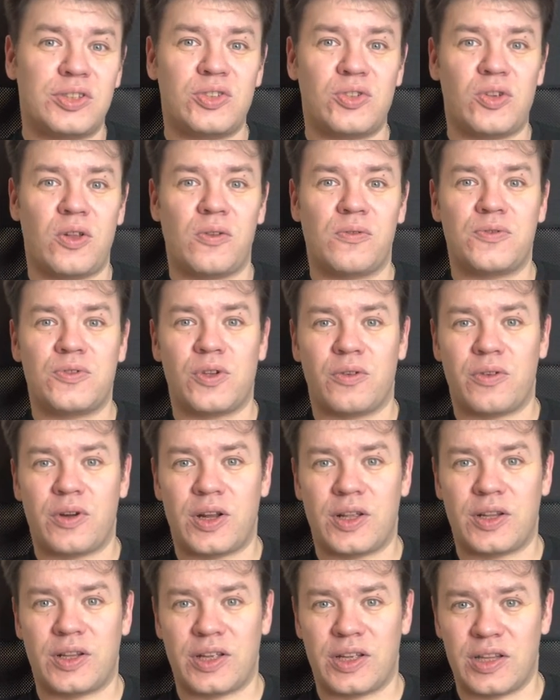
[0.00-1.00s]

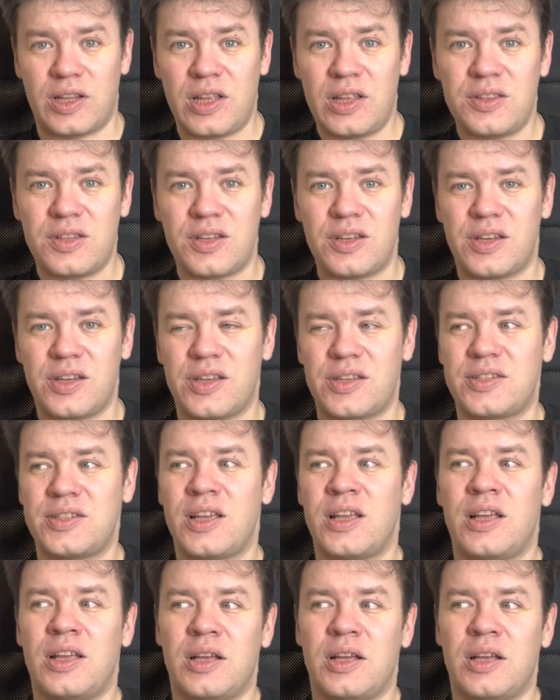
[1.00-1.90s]
self-sovereign identities,